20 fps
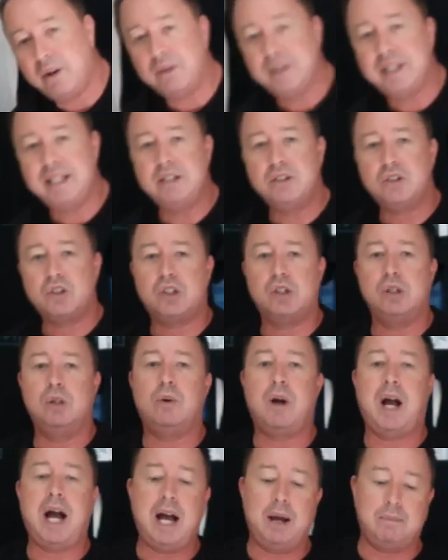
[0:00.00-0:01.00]
out these
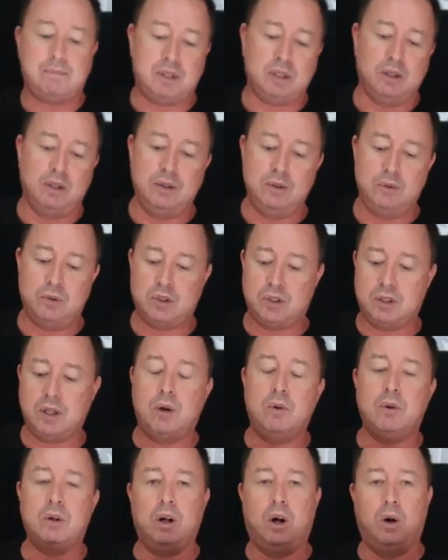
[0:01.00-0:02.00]
2 absolute
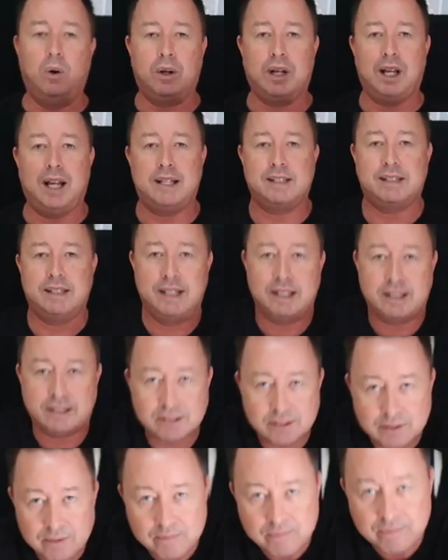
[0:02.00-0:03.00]
stone cold
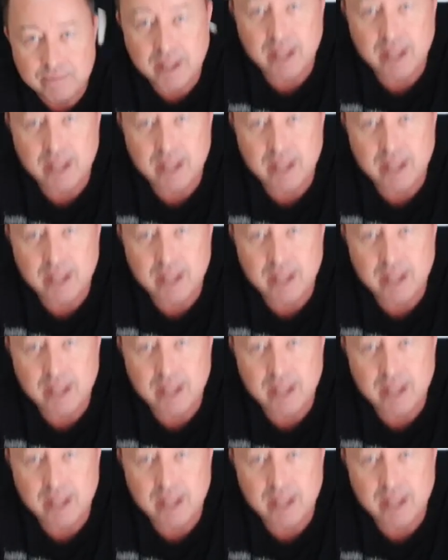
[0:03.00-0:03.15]
classics.